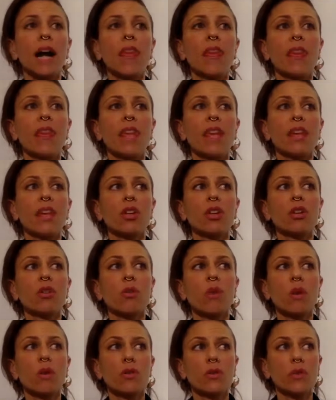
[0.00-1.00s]
And then
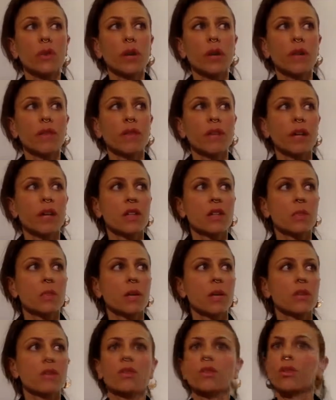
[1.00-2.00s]
you also have an
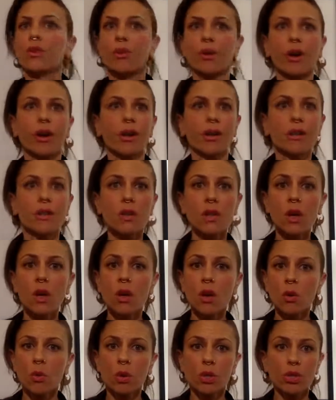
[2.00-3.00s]
aspect to Uranus,
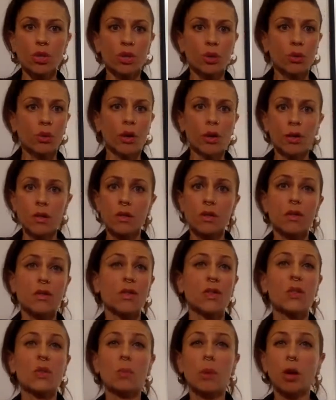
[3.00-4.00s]
which Uranus is
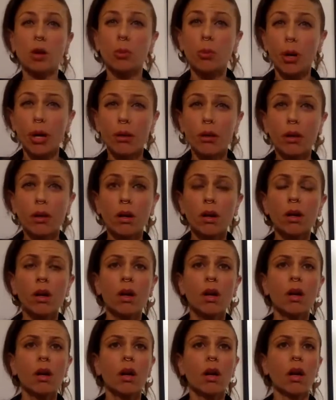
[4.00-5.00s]
the spell breaker
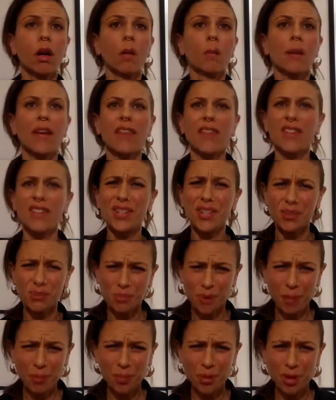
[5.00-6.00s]
and the
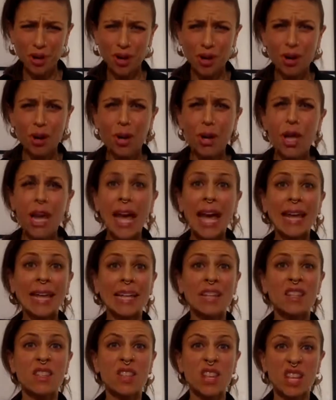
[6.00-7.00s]
disruptor, and
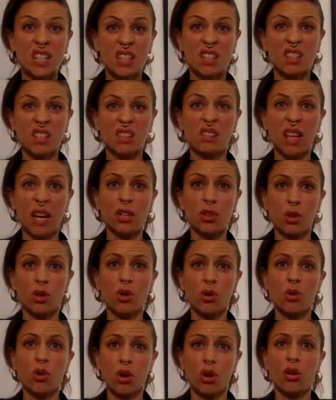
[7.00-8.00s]
it's
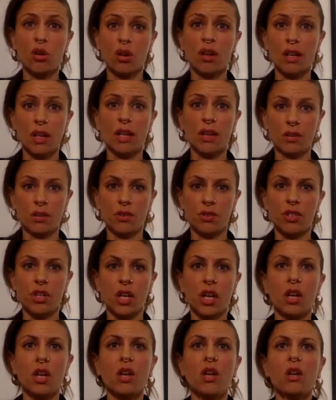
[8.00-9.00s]
electrical current
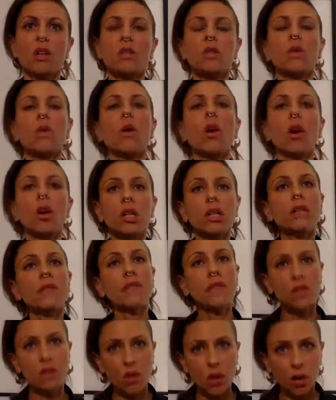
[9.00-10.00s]
energy. So all
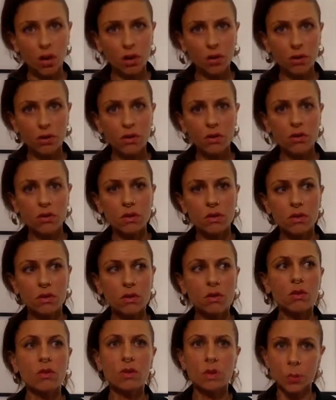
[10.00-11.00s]
of this calls
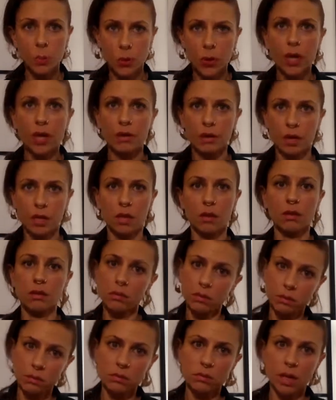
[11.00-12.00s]
to some grounding,
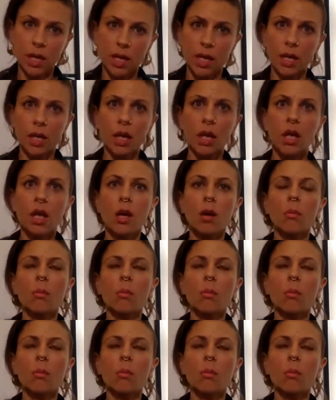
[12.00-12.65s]
right?